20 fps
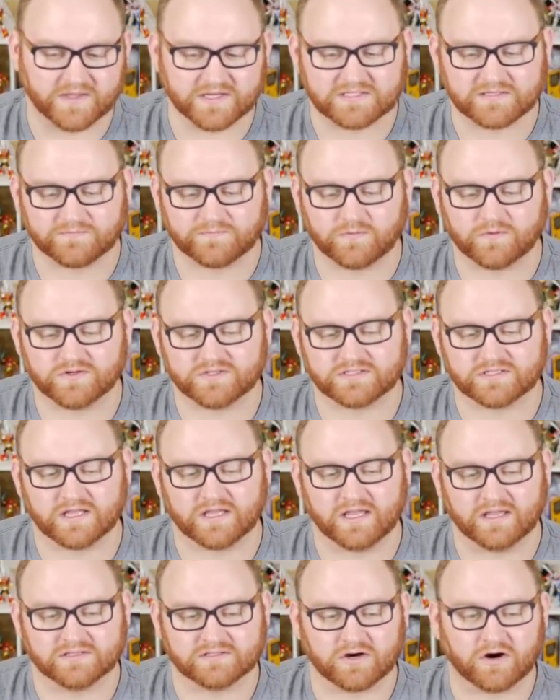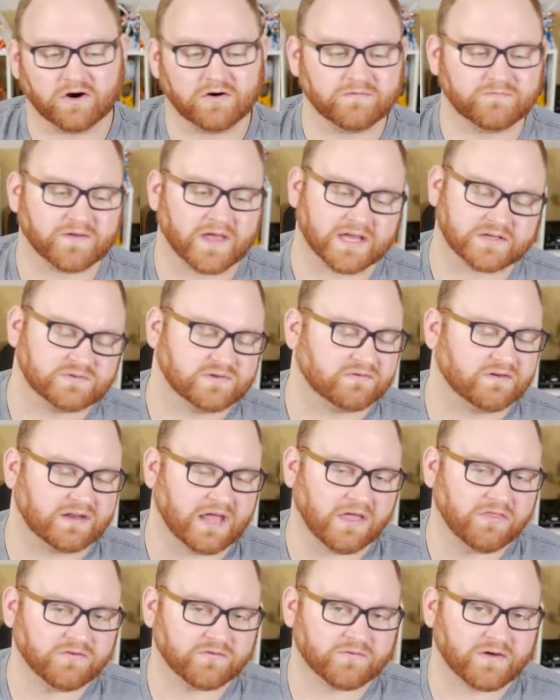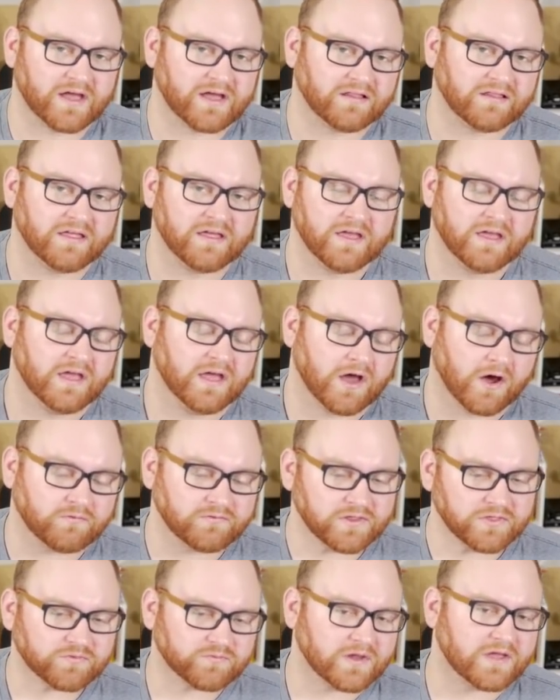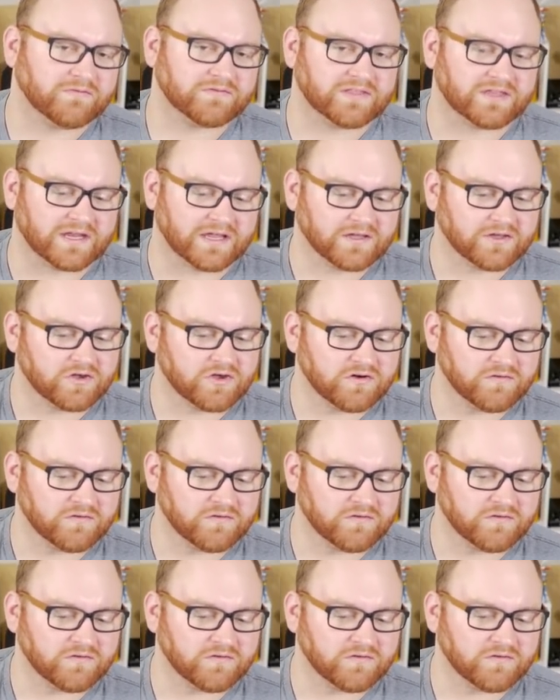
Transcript: Next up for us is Artifact. artifact. So you've got Aether Vial, only three of in the deck.